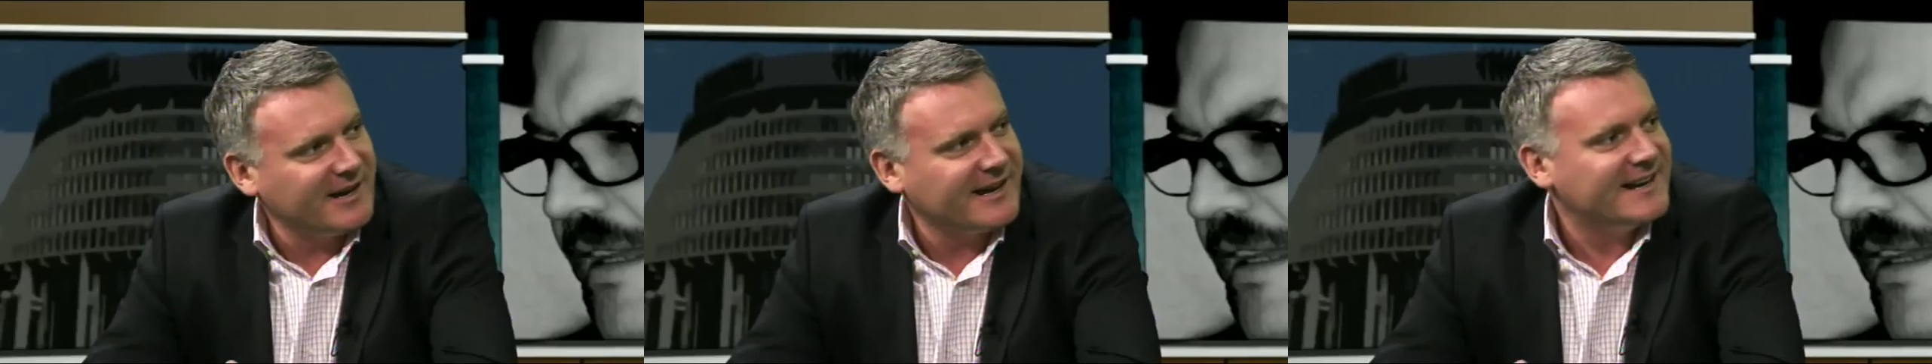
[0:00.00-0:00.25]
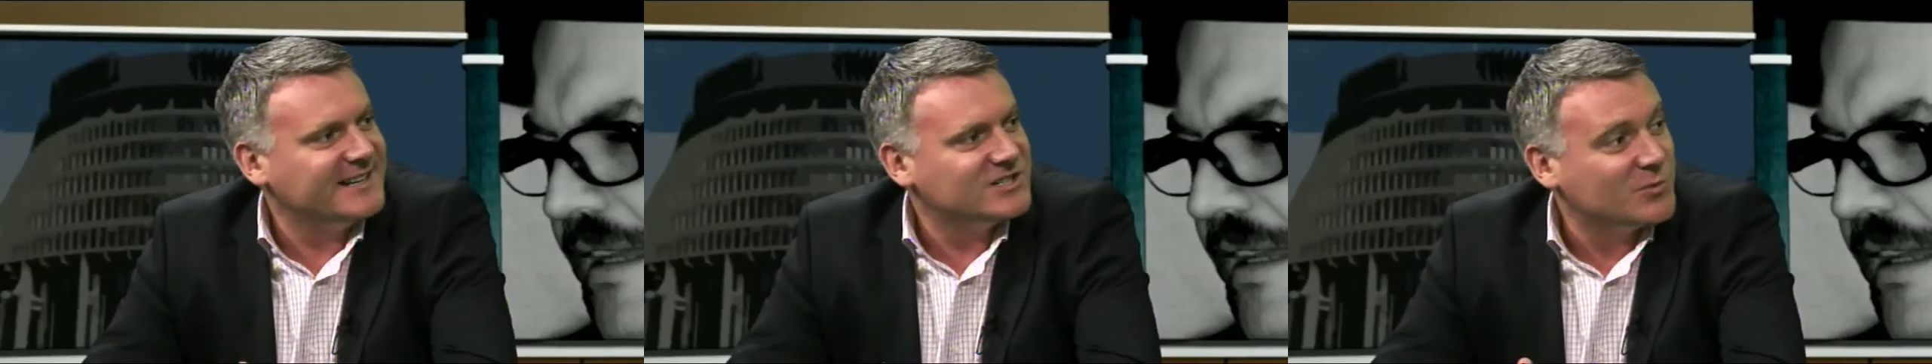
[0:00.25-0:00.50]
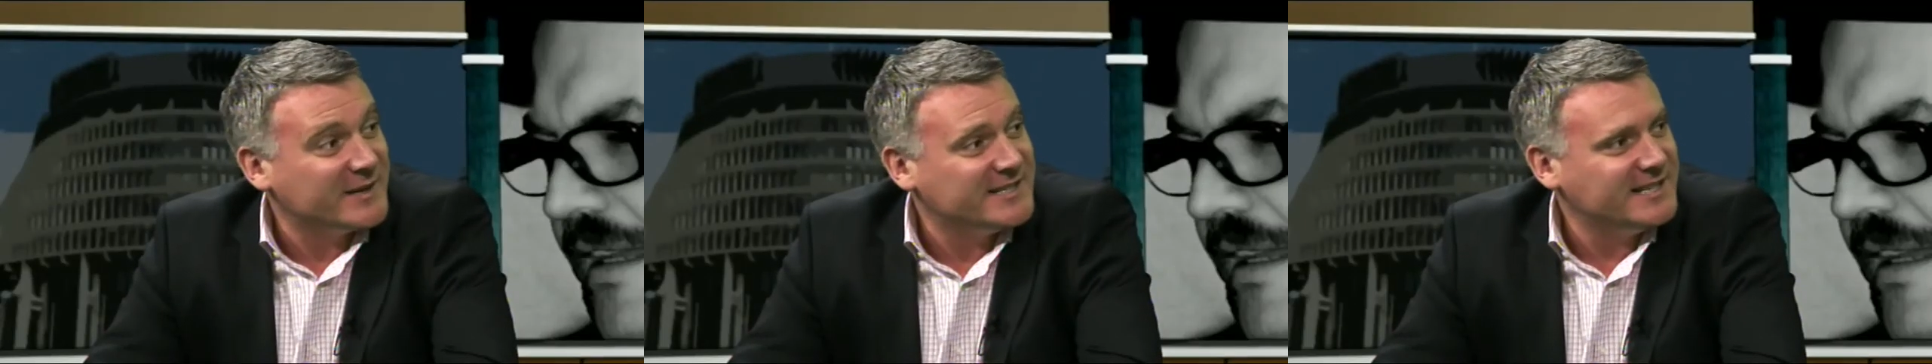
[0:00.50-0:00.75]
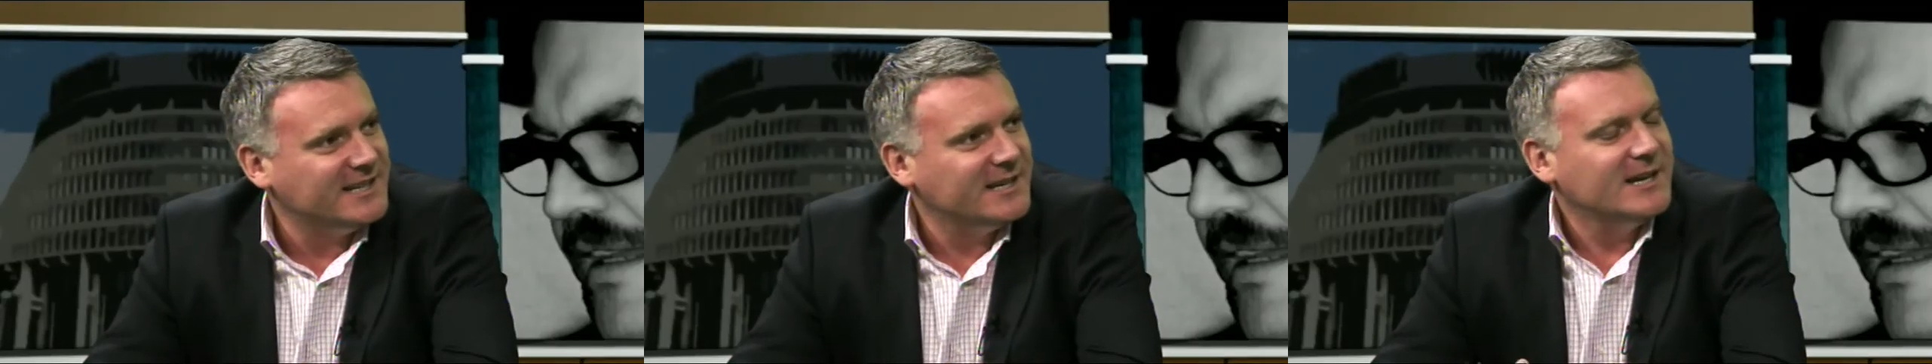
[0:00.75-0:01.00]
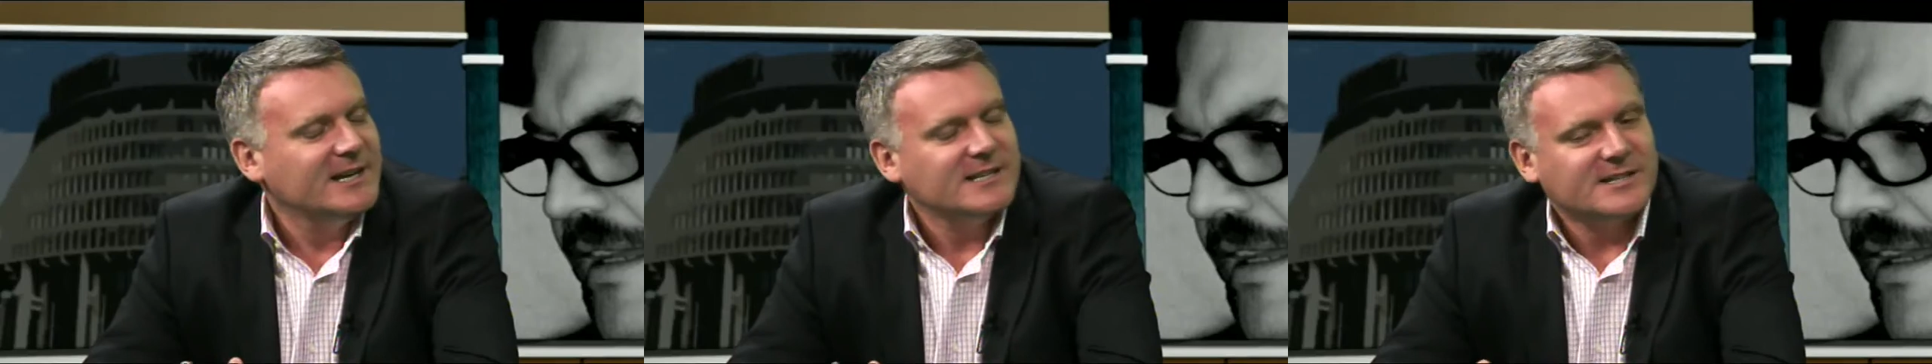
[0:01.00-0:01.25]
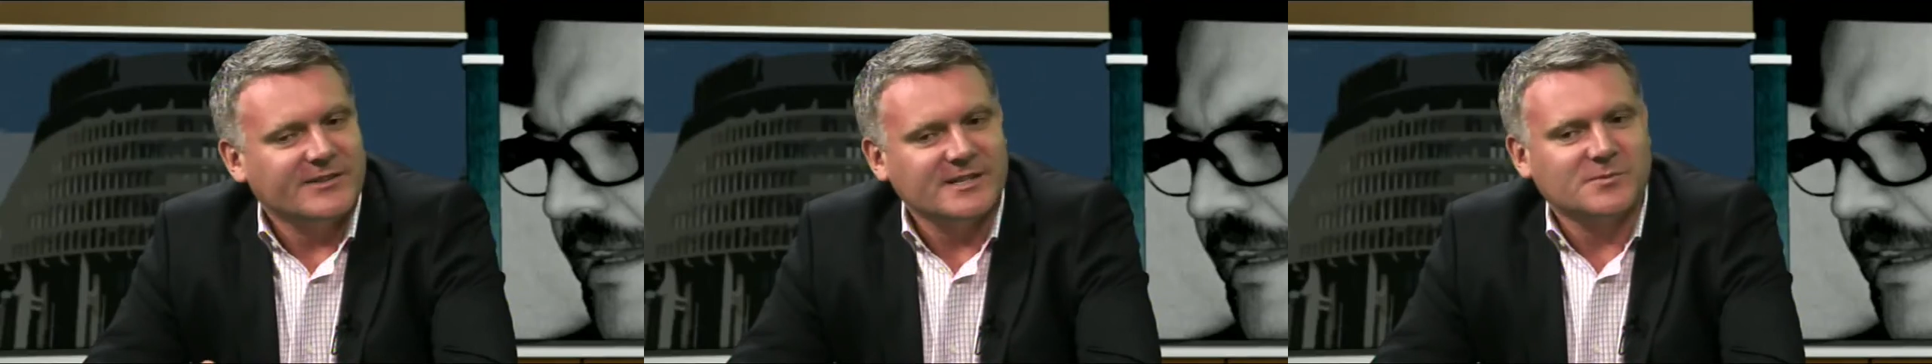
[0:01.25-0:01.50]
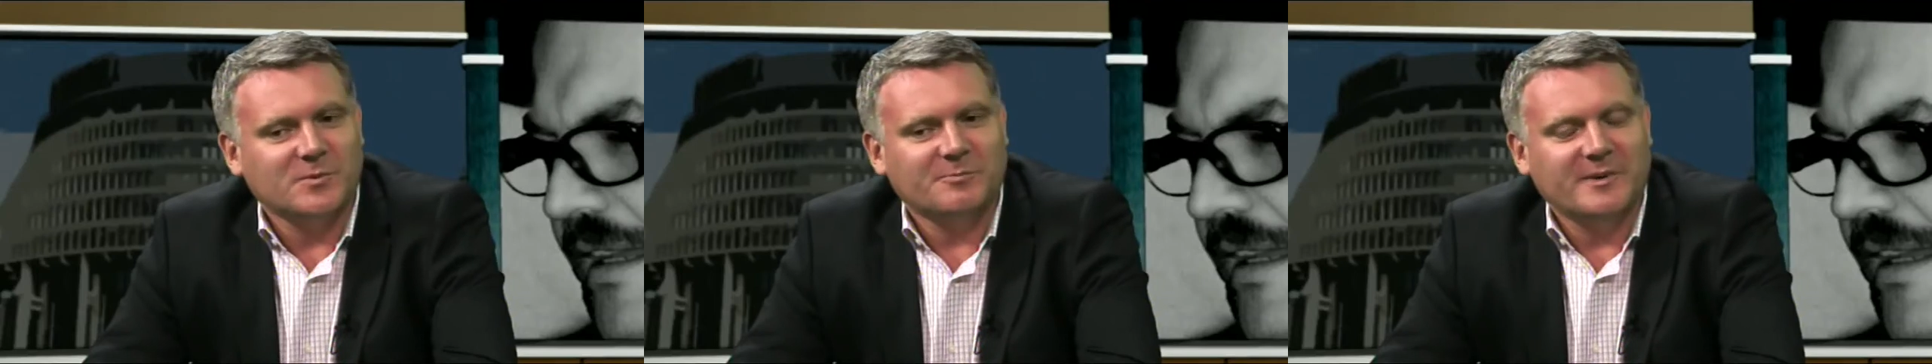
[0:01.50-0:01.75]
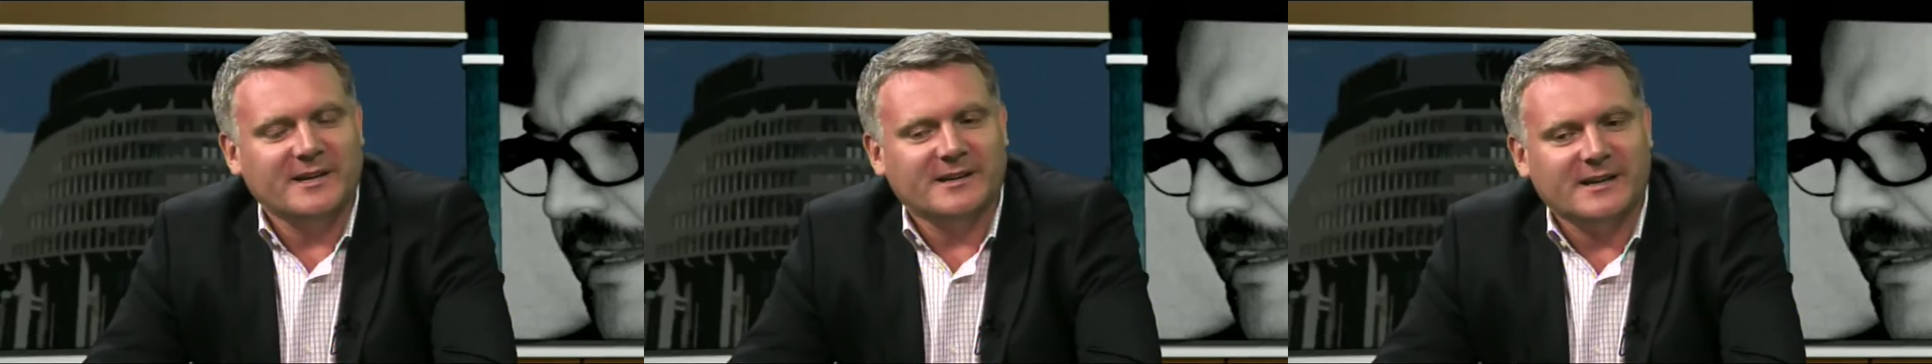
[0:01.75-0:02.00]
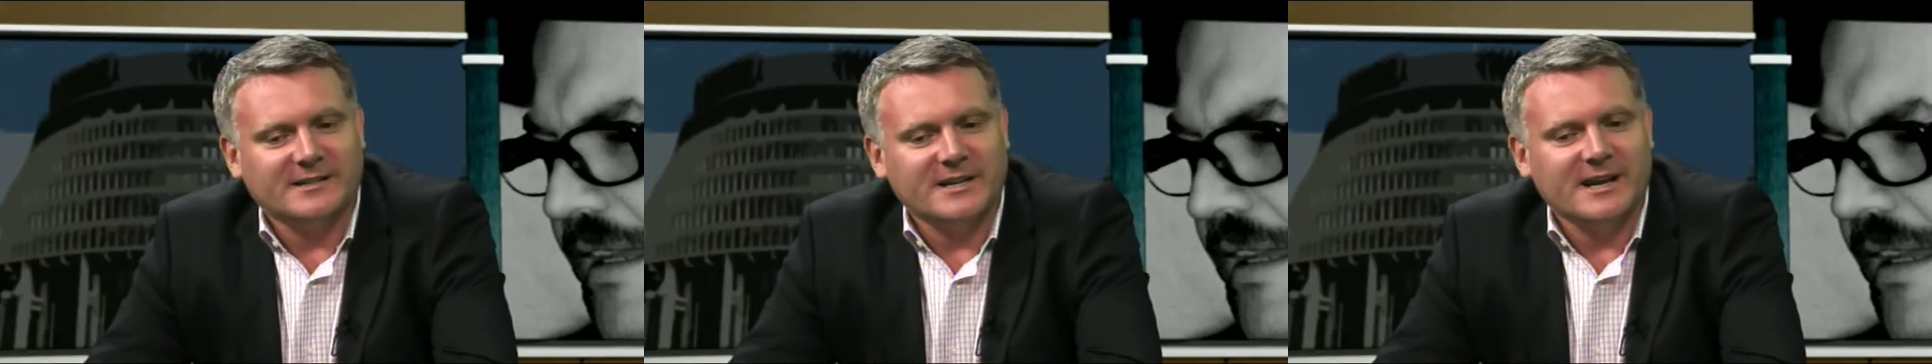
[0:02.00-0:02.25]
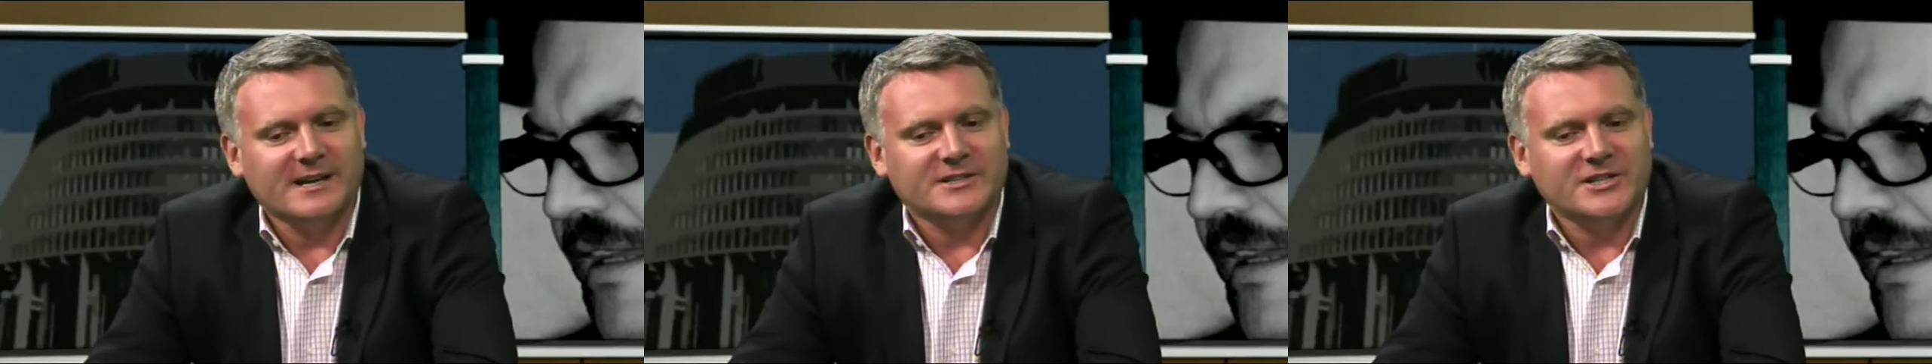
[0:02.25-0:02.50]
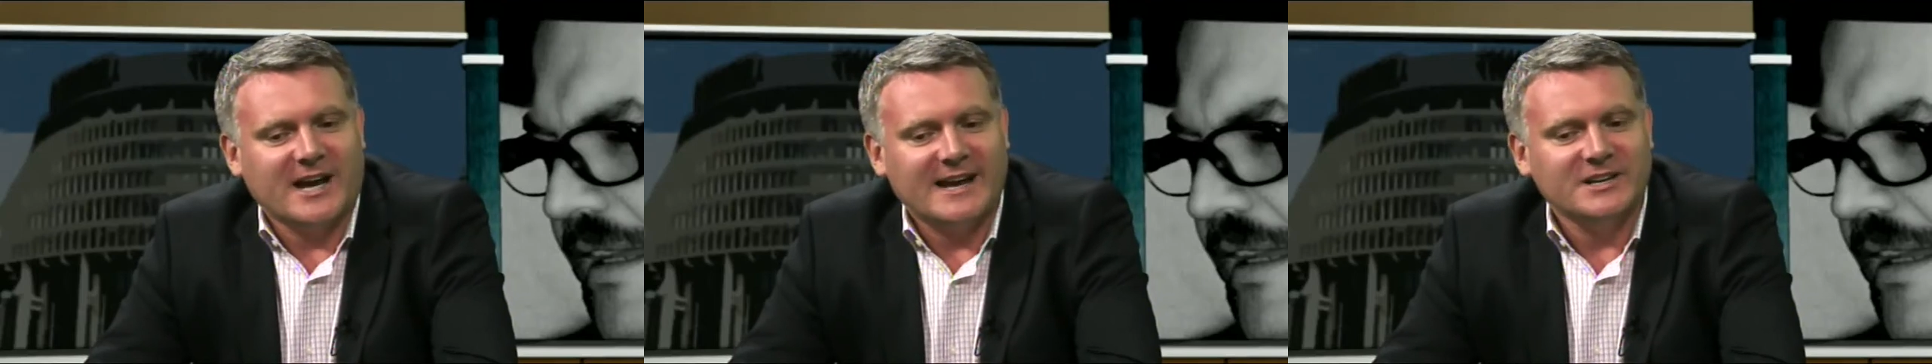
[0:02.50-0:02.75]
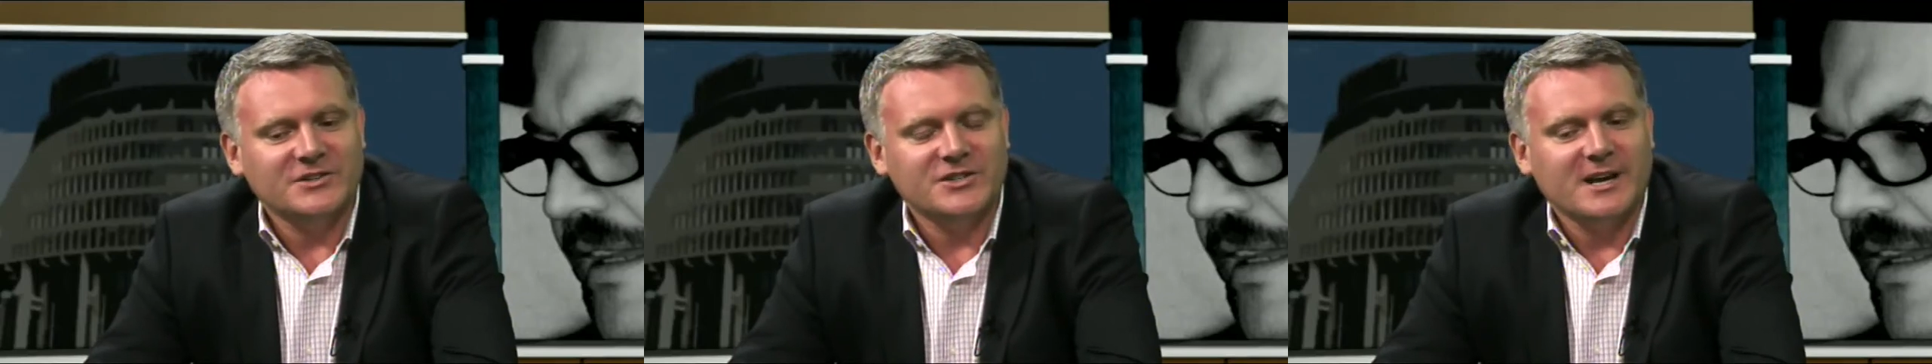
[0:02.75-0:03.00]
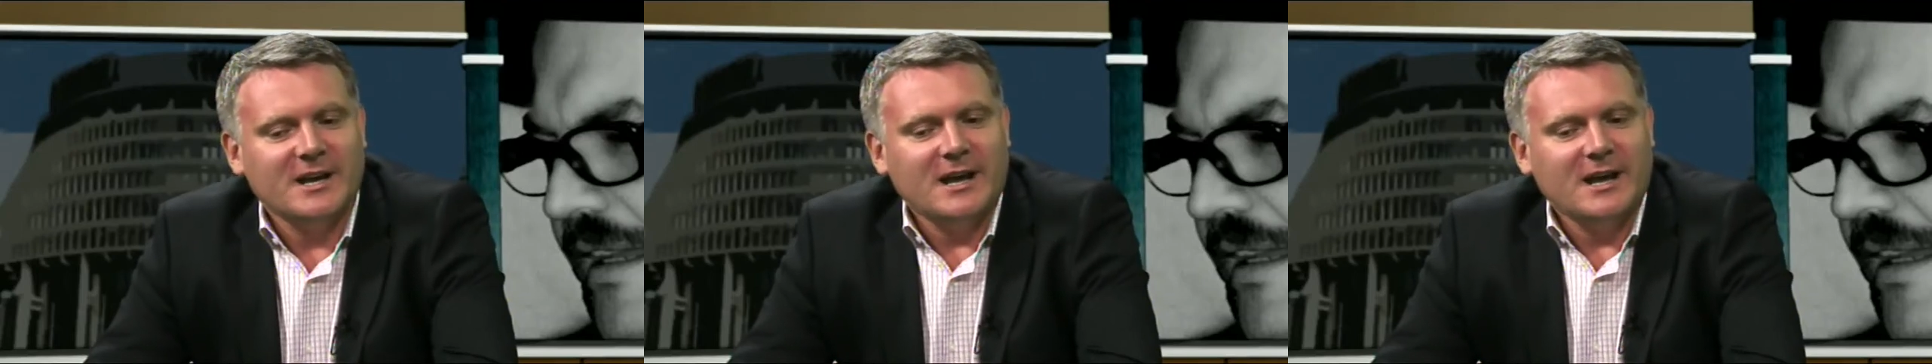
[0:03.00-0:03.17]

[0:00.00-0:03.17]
New Zealand First and Labour Alliance, it's been about 80-20.